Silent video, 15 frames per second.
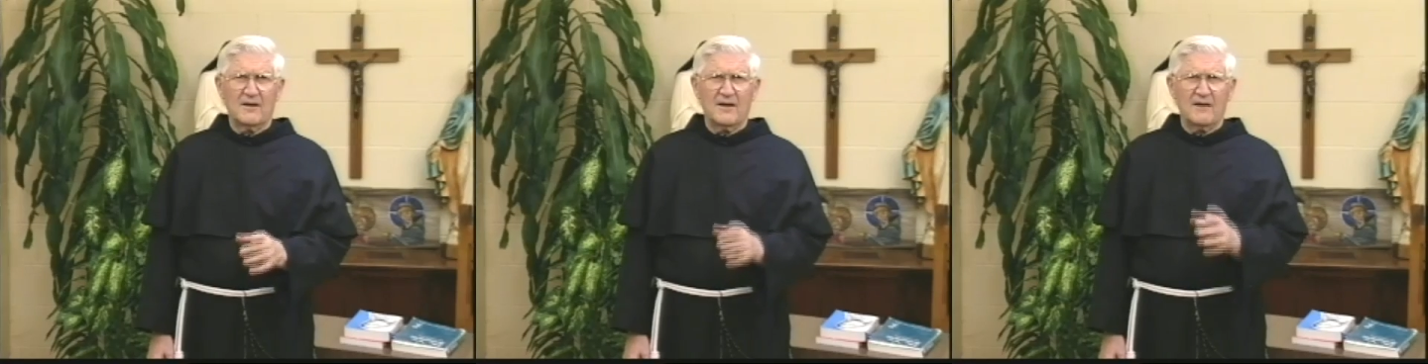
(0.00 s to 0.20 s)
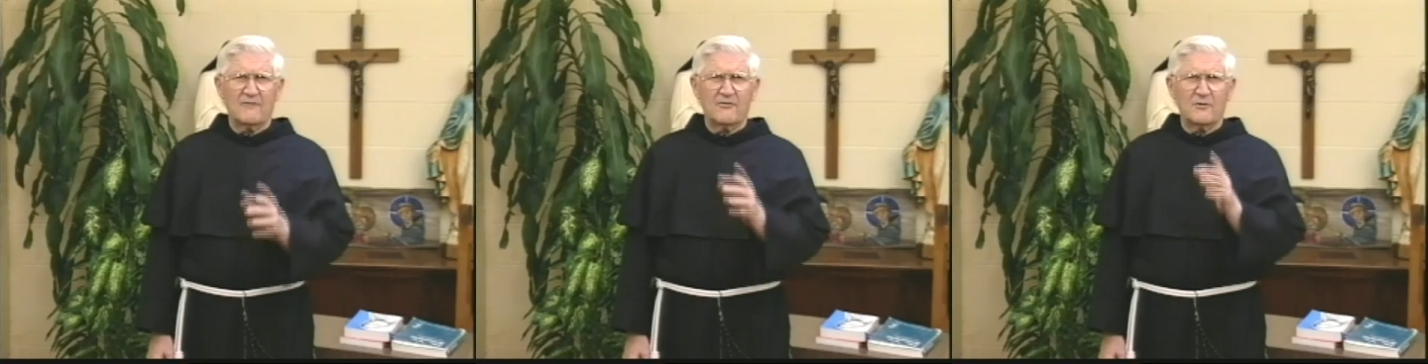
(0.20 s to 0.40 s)

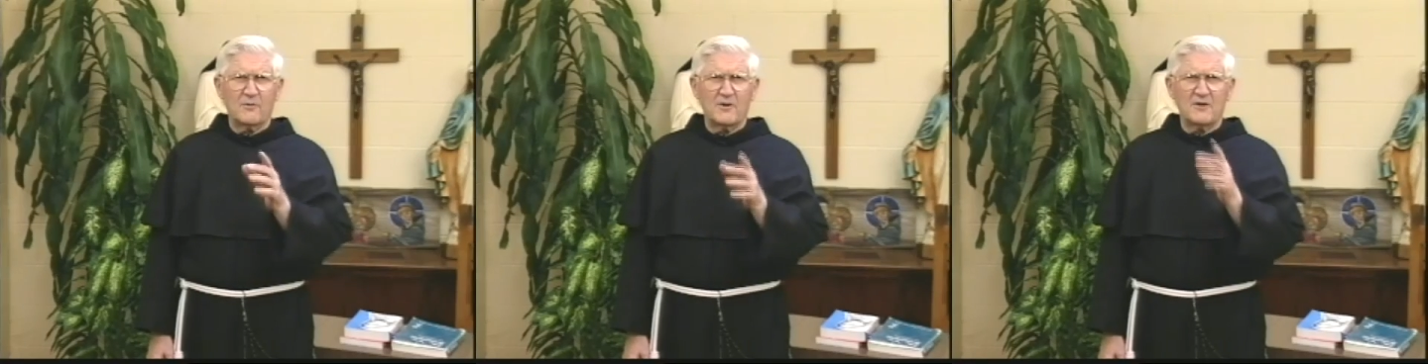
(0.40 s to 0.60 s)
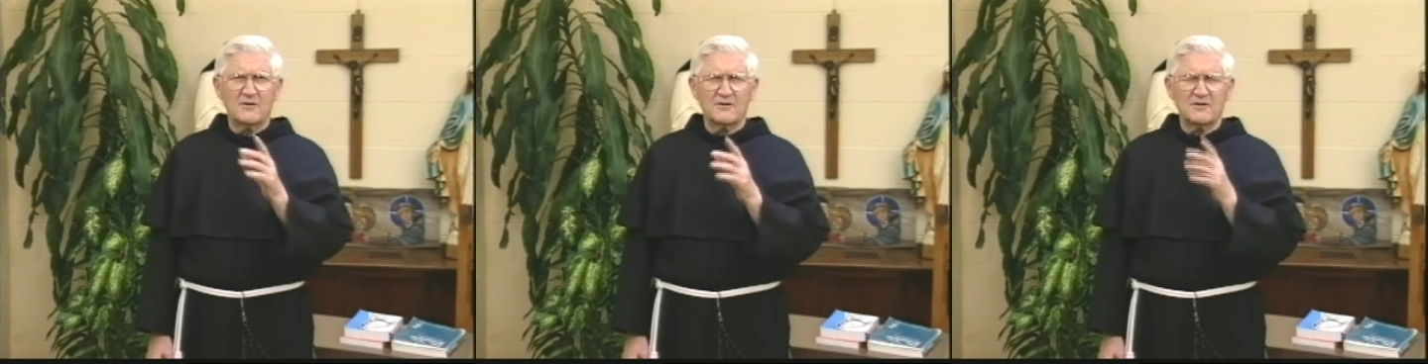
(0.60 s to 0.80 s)
And for
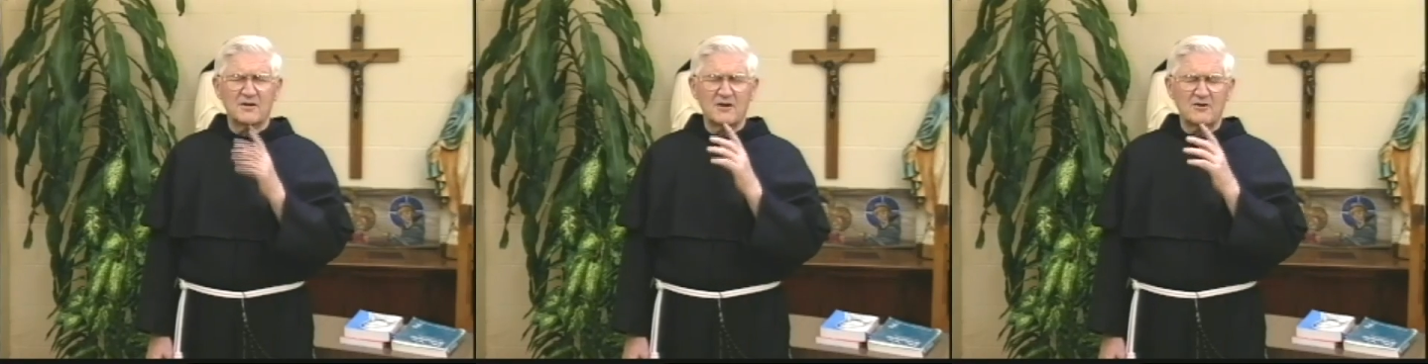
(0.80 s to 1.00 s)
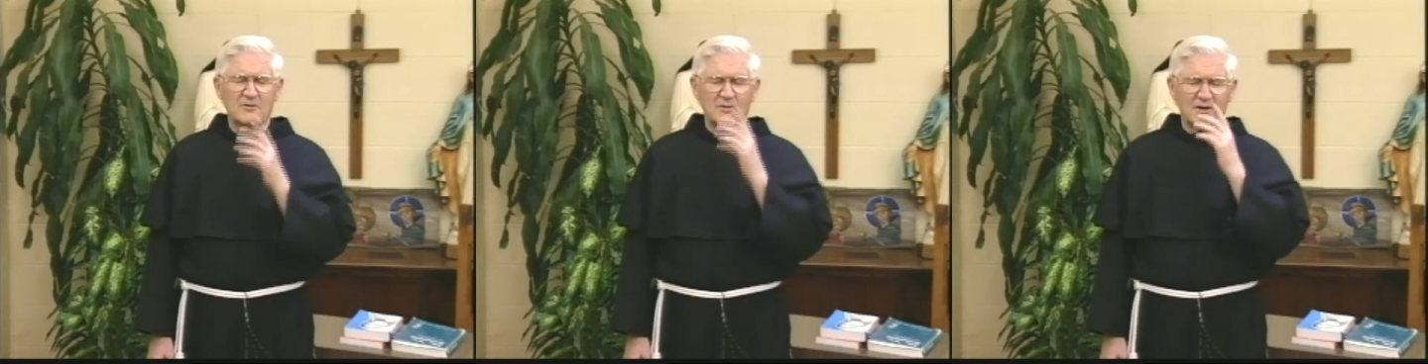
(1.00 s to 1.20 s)
me to
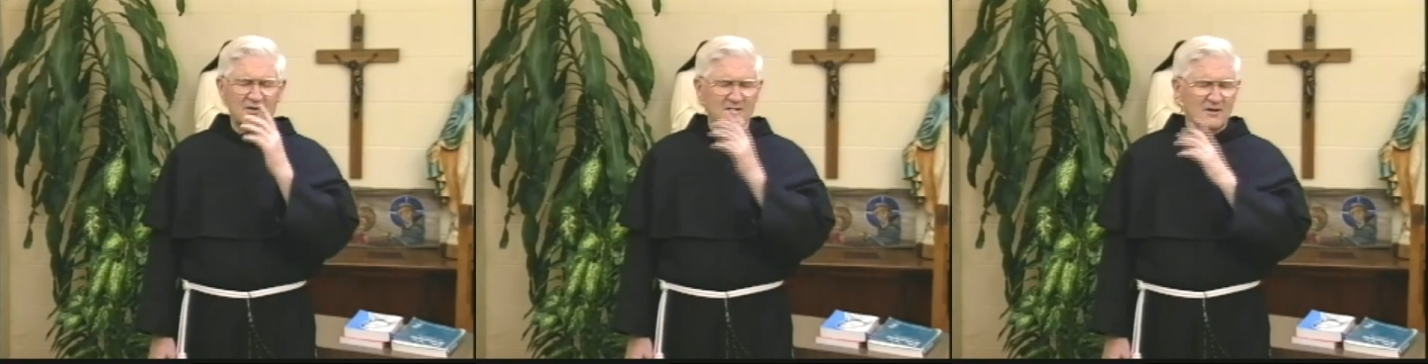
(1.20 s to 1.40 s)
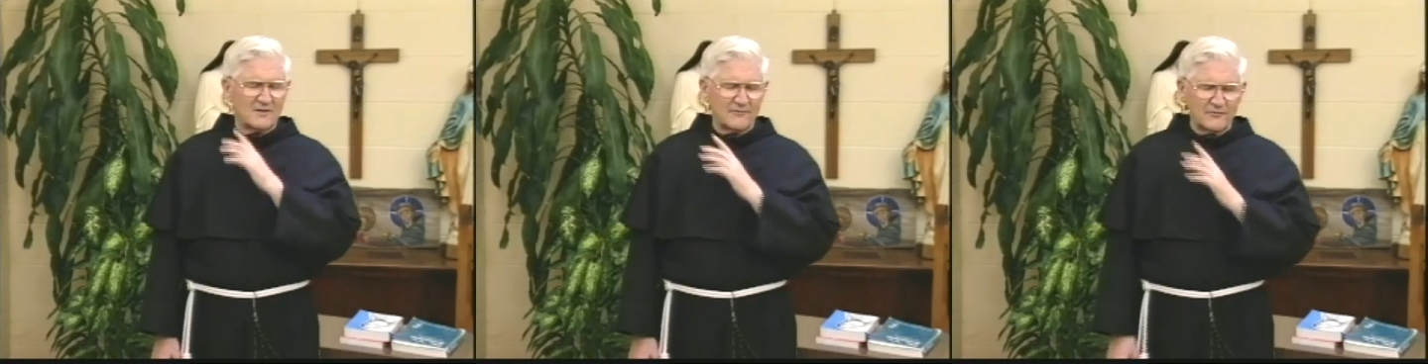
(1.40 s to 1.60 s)
say to
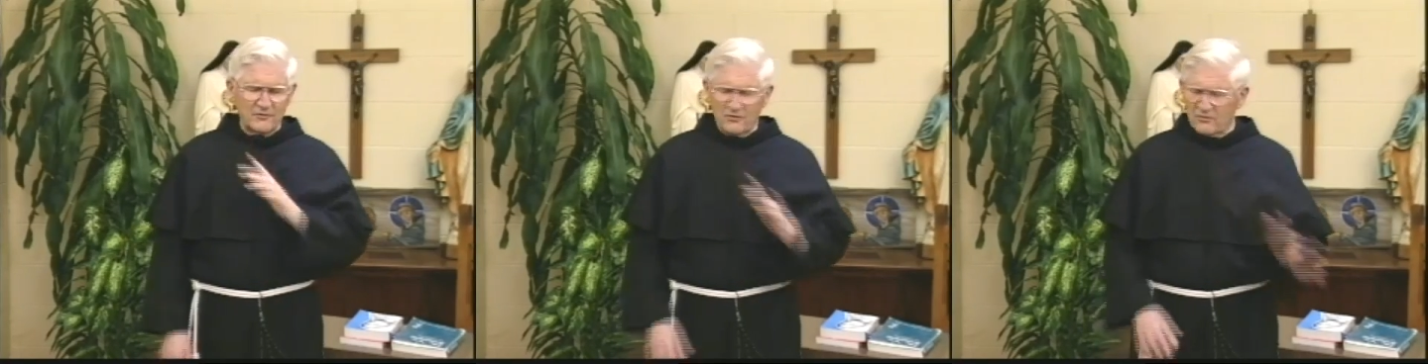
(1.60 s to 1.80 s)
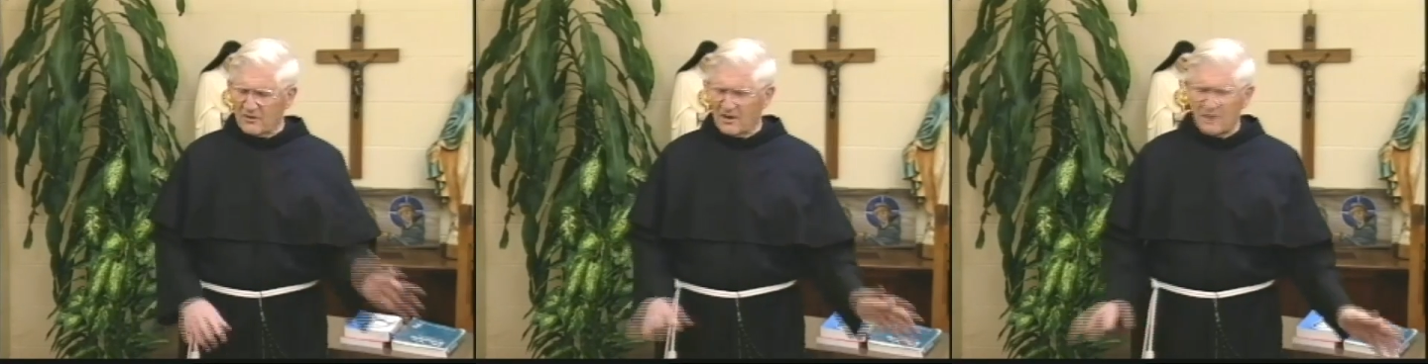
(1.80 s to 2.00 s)
myself,
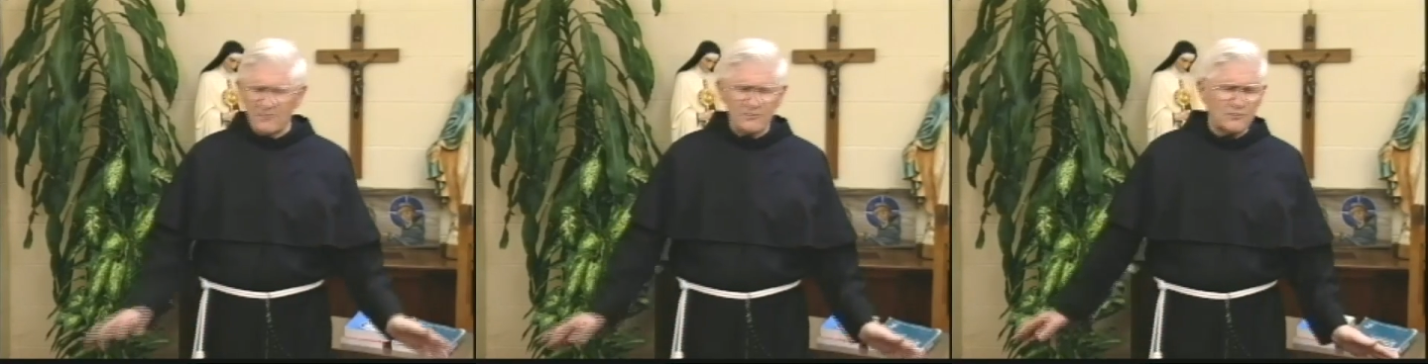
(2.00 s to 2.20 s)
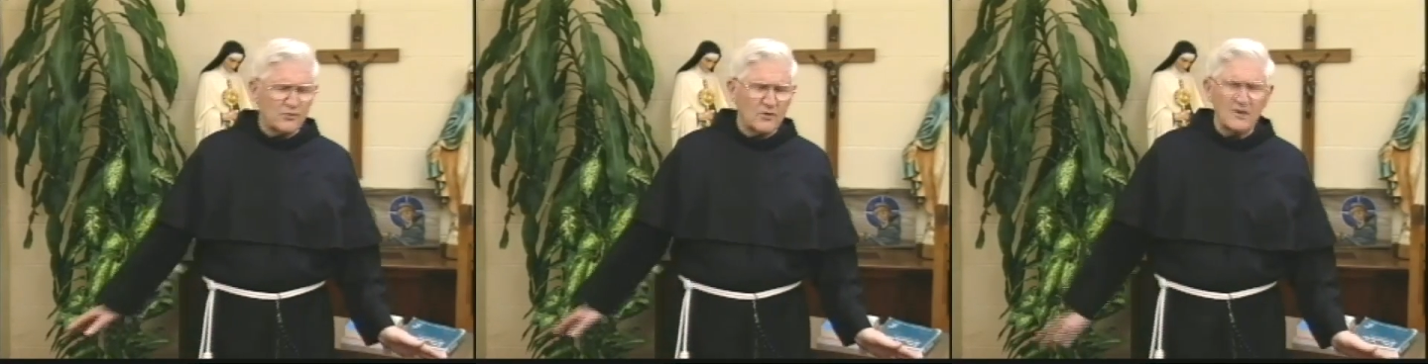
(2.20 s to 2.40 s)
no,
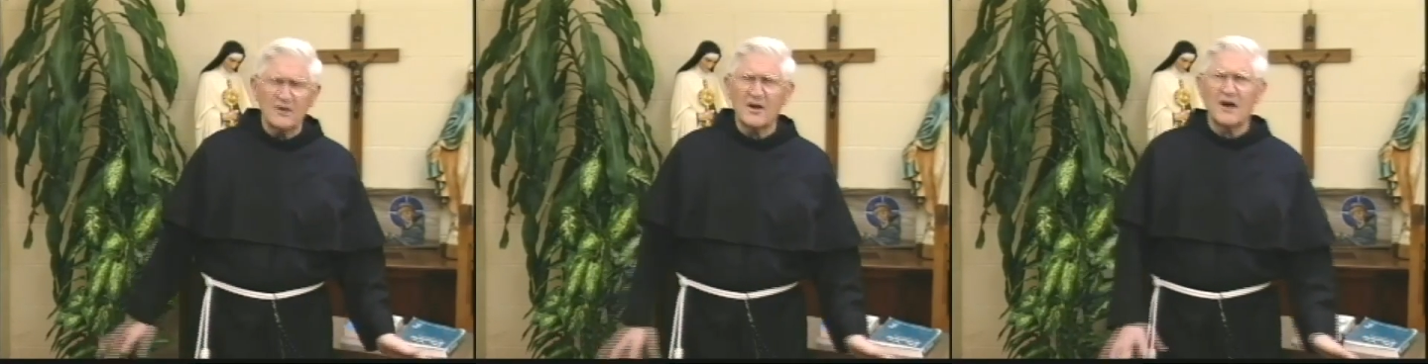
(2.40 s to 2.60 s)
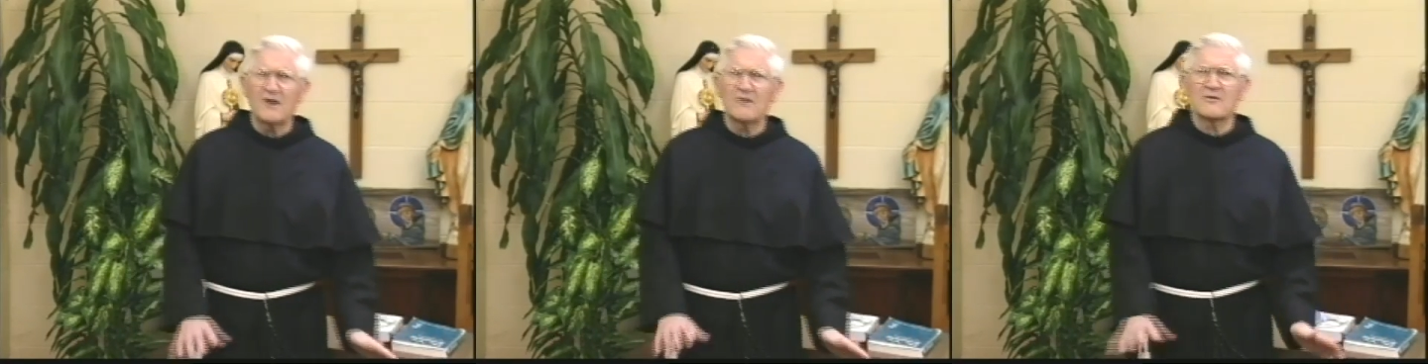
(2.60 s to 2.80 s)
I'm
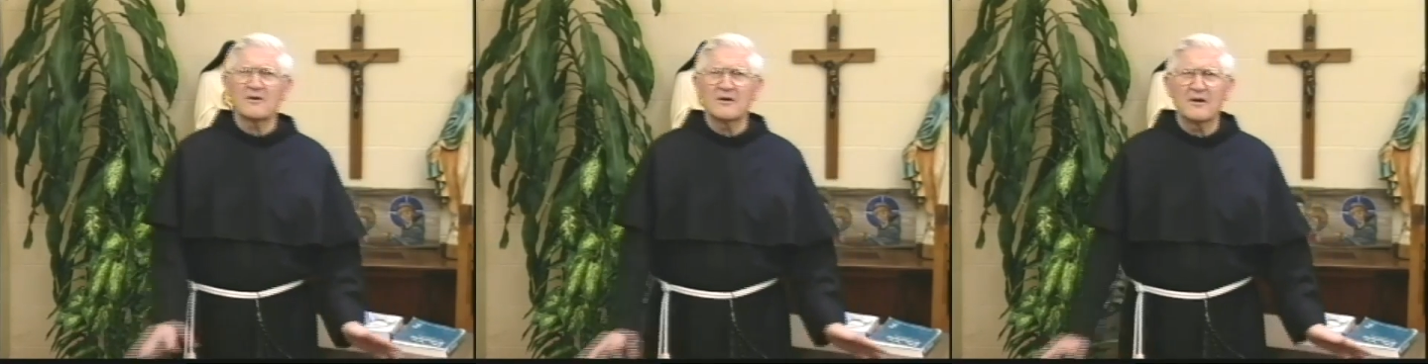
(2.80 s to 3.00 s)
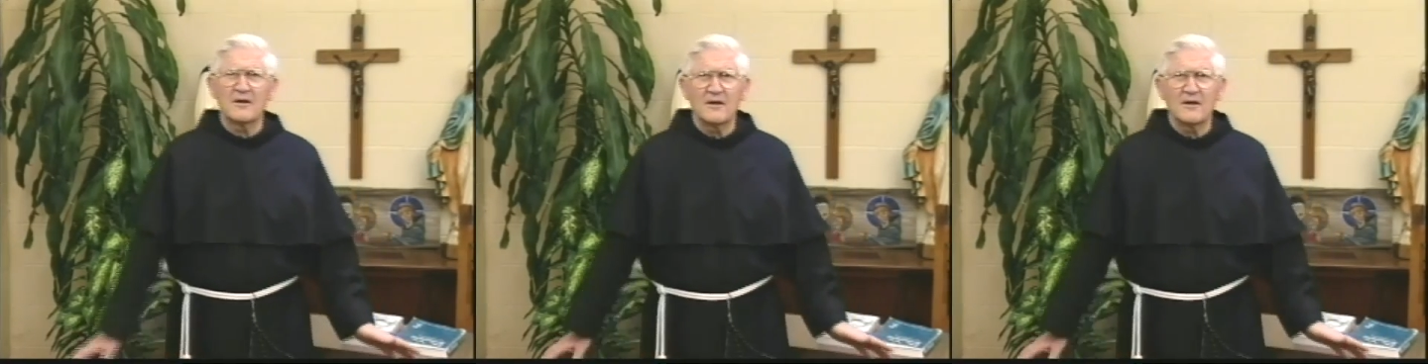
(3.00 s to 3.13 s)
pulling out.